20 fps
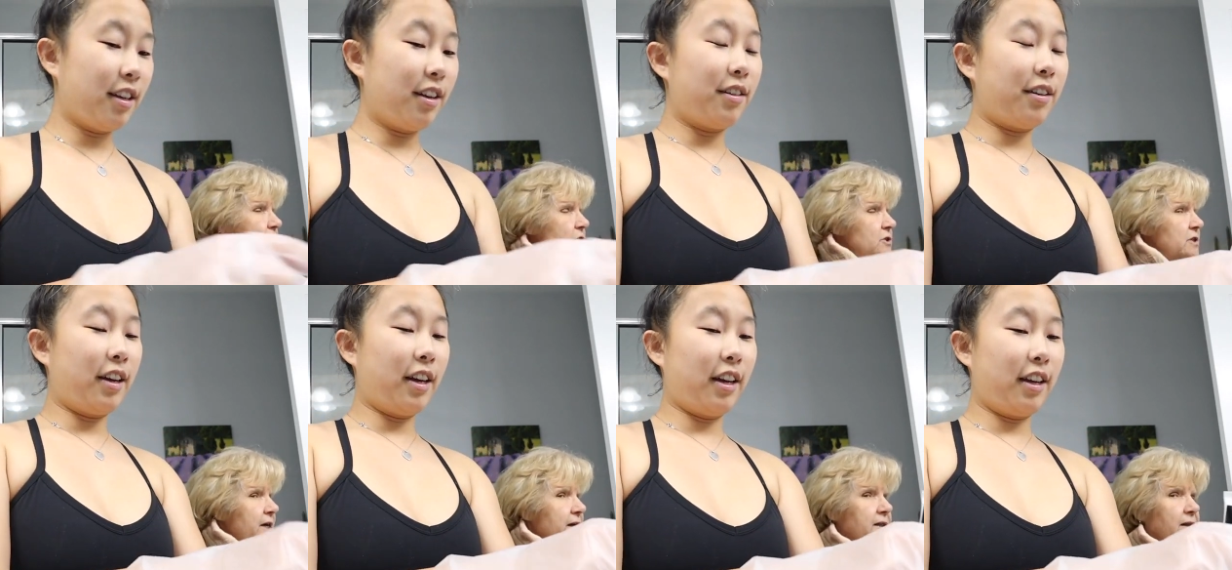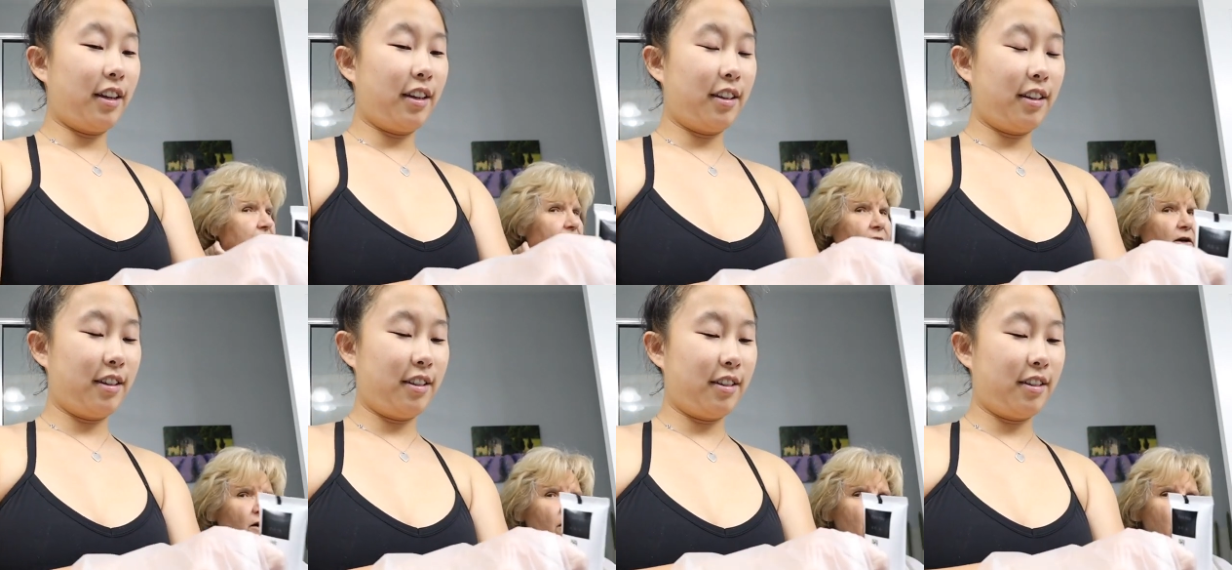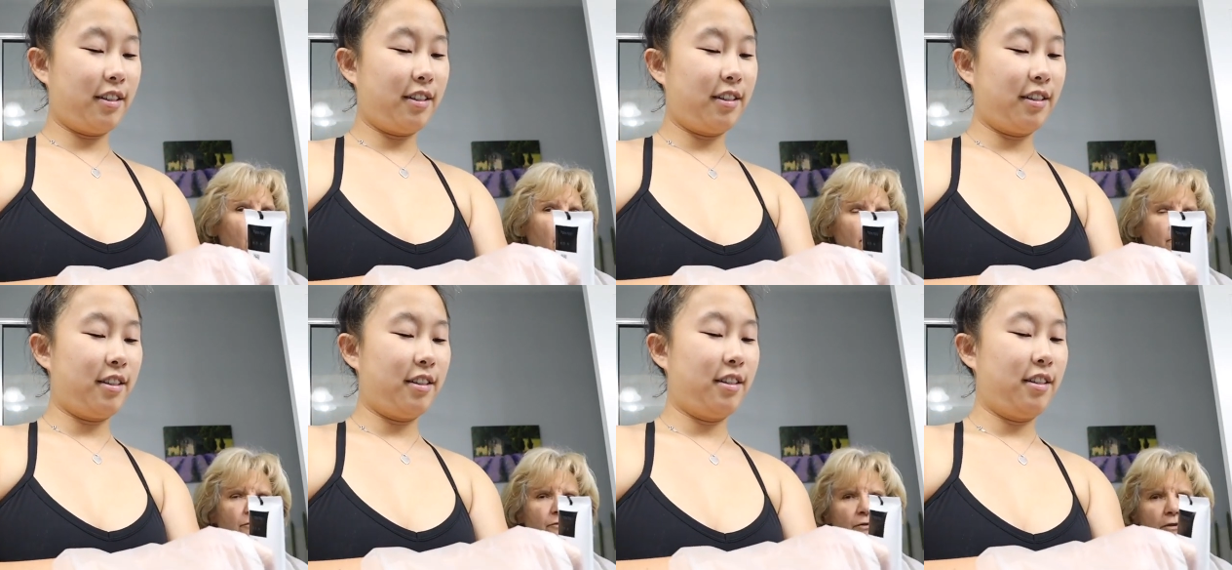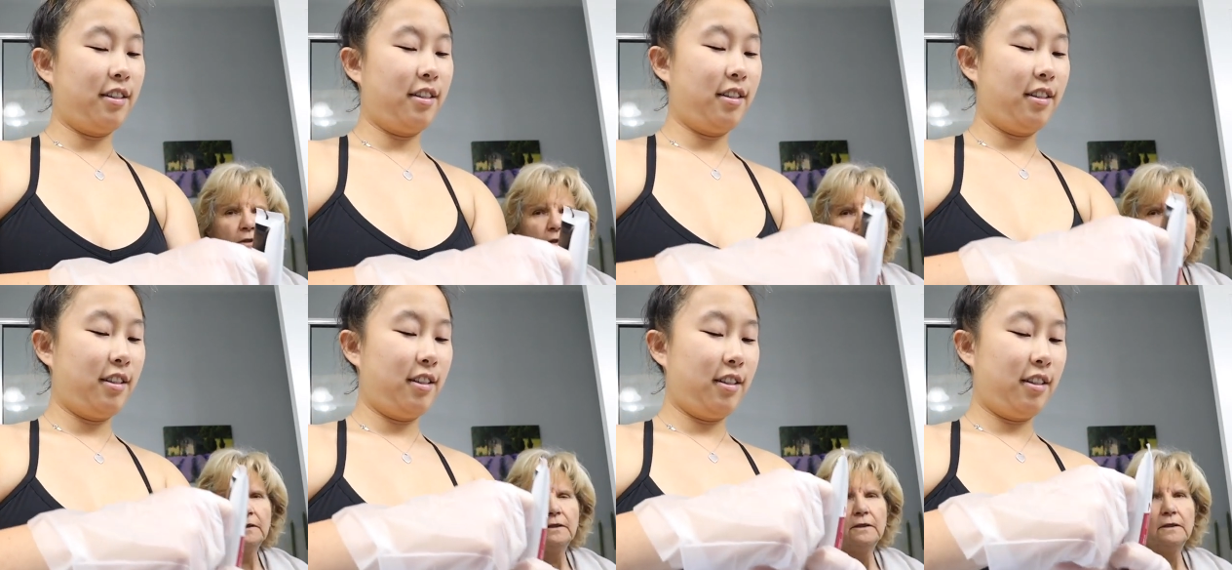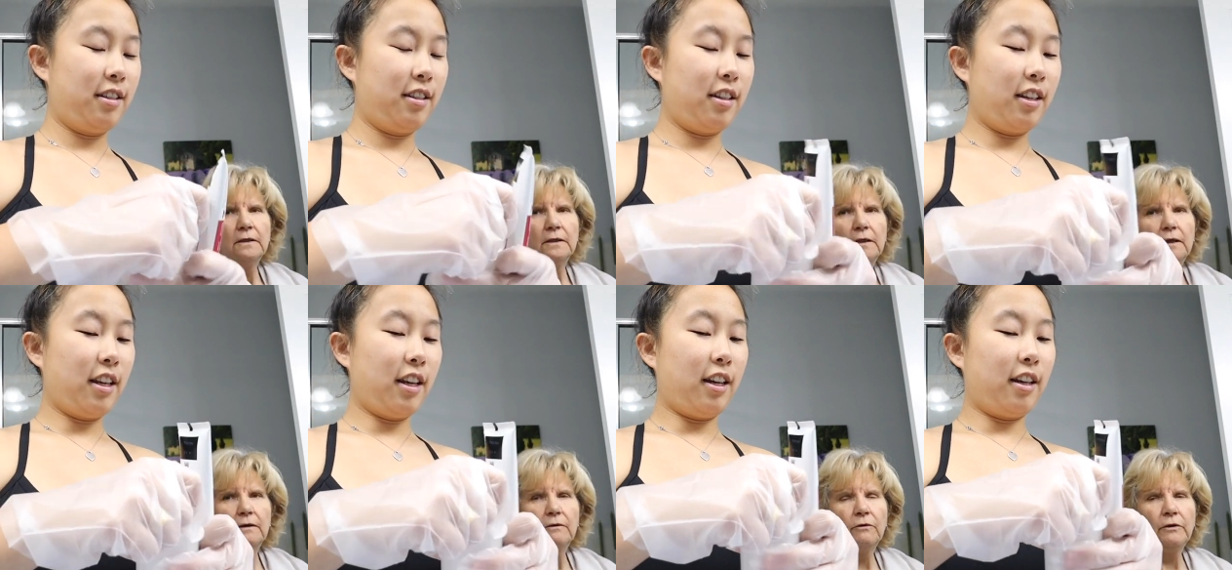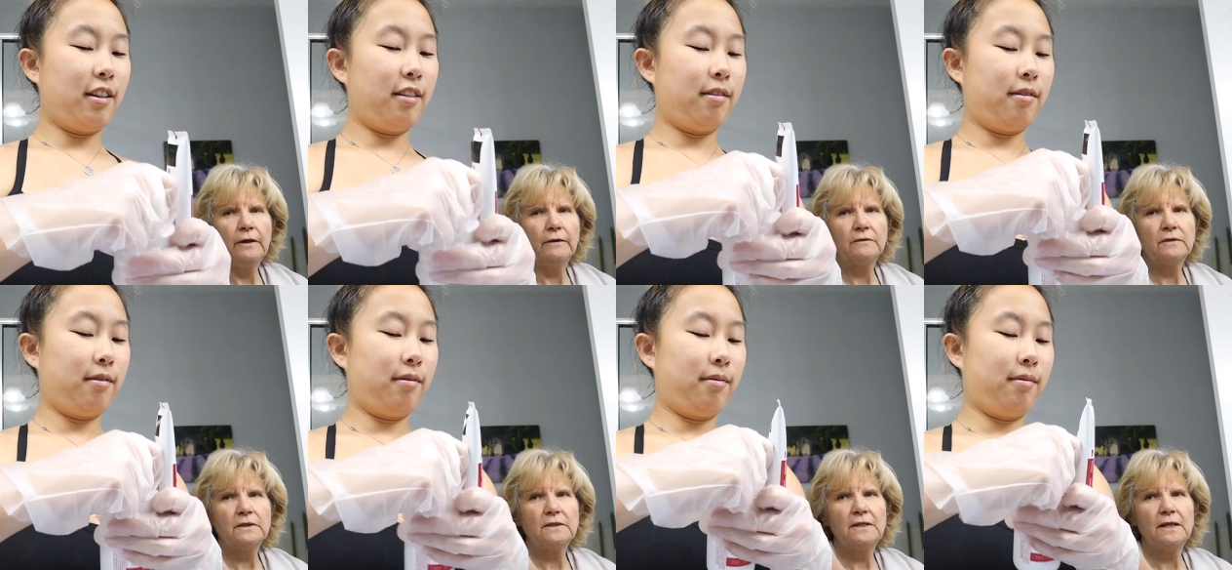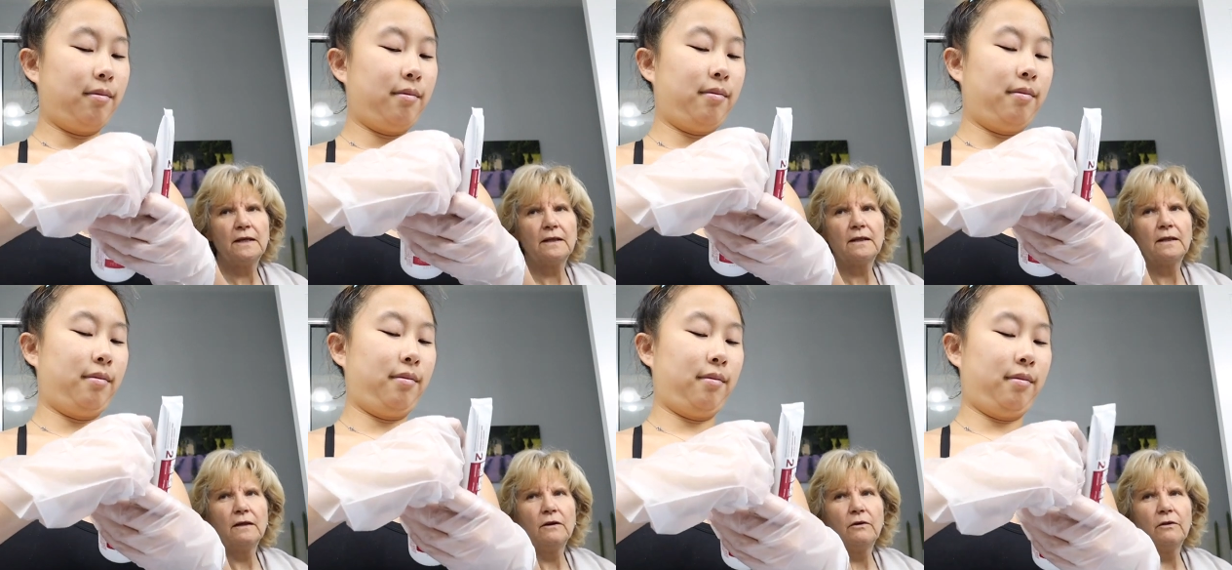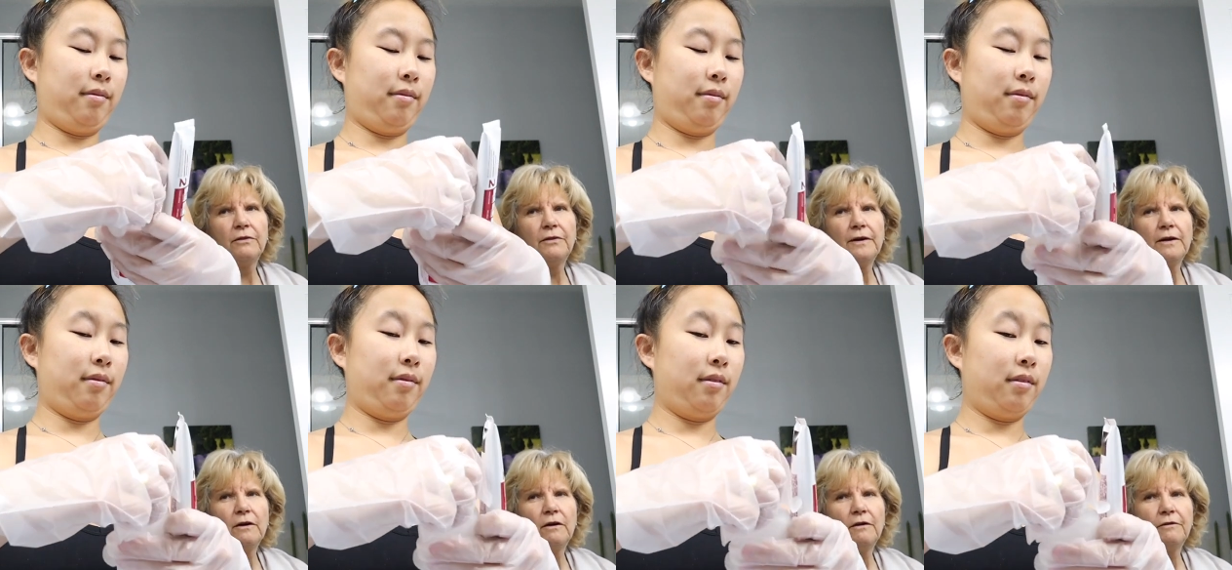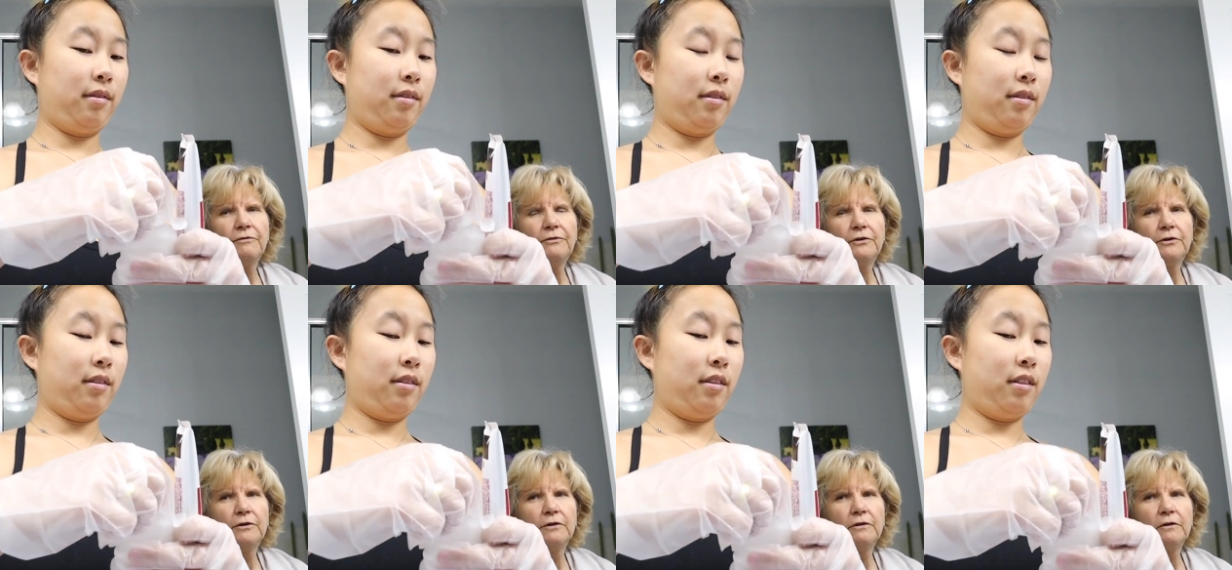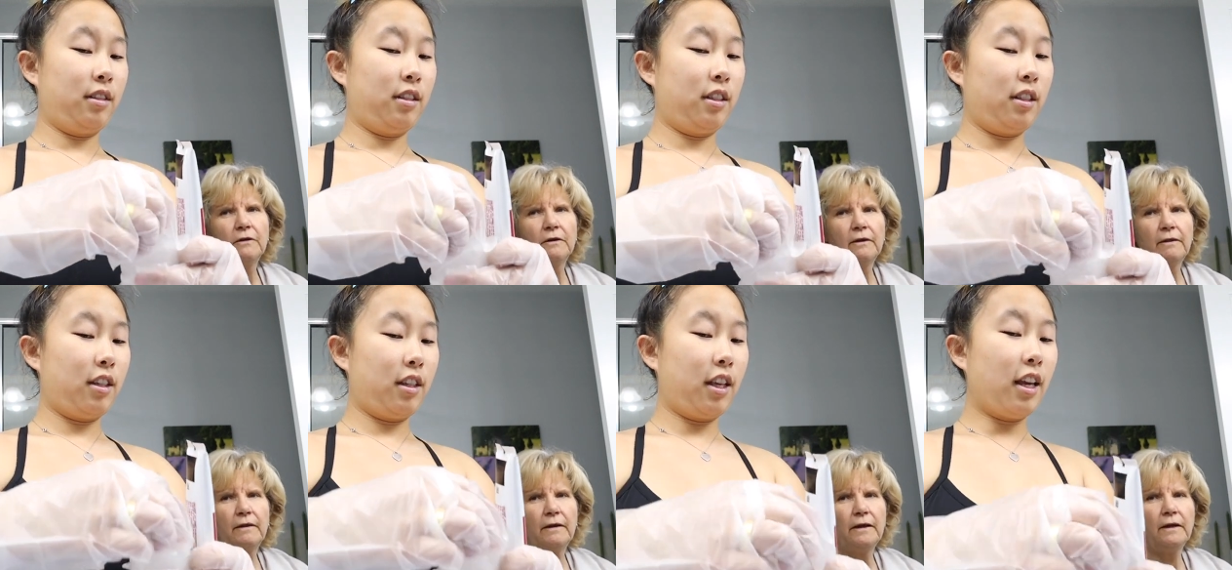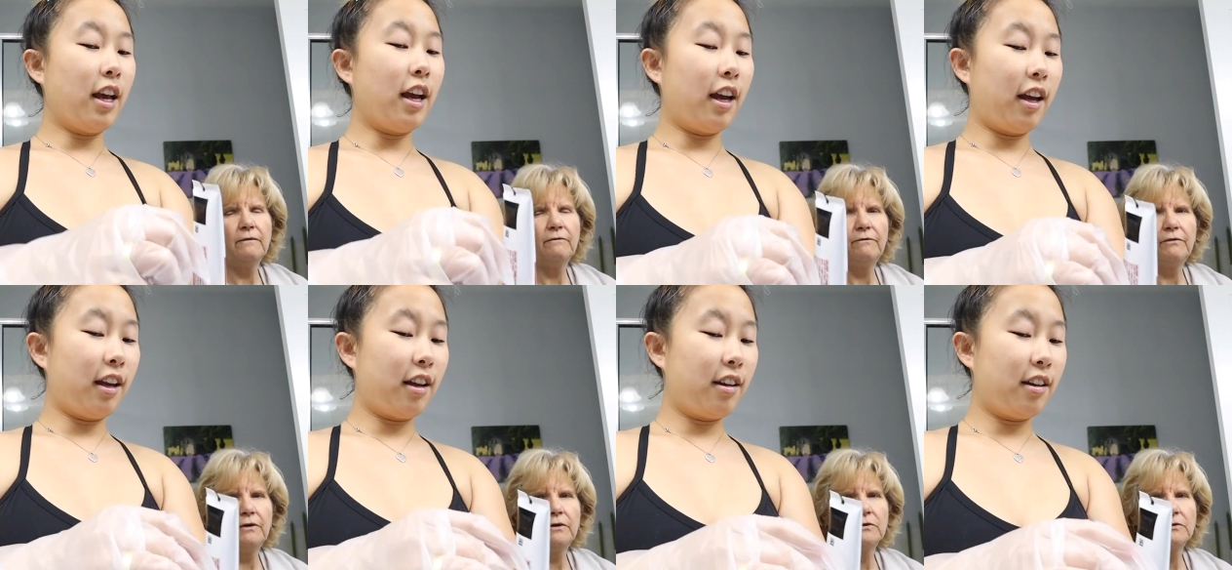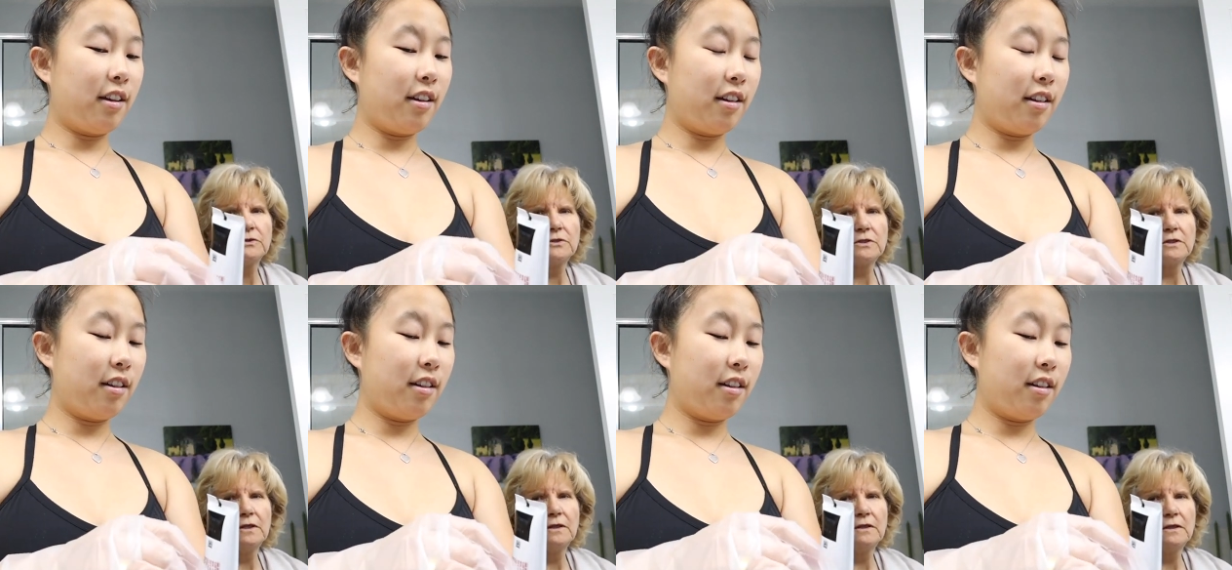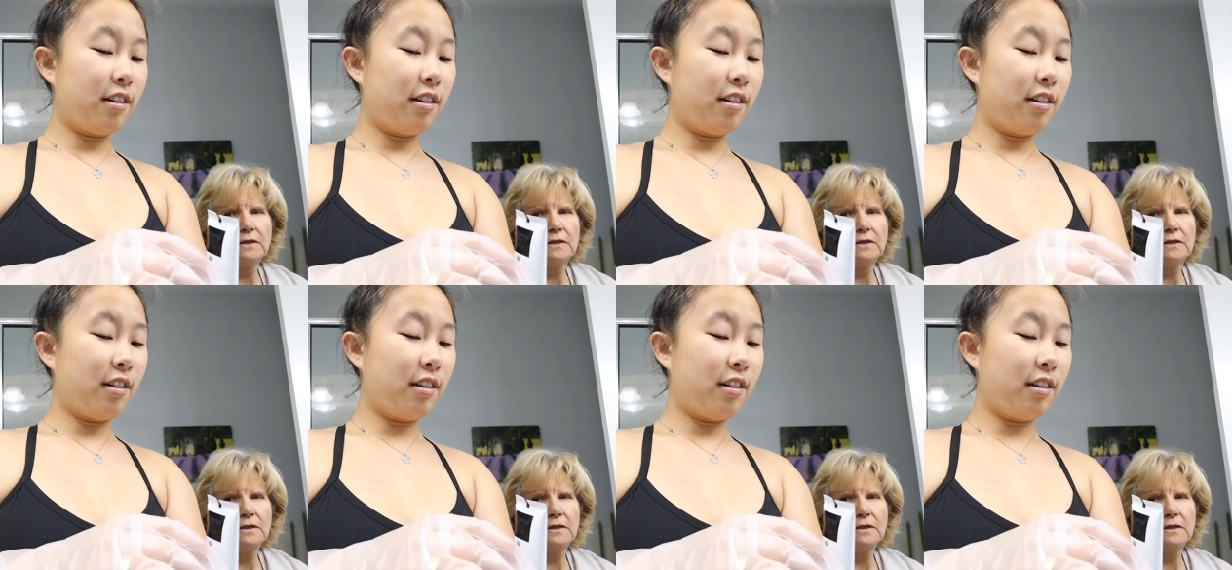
Speaker 1: So when you take that off. Yeah. Well, you have to take the little thing off your thing first.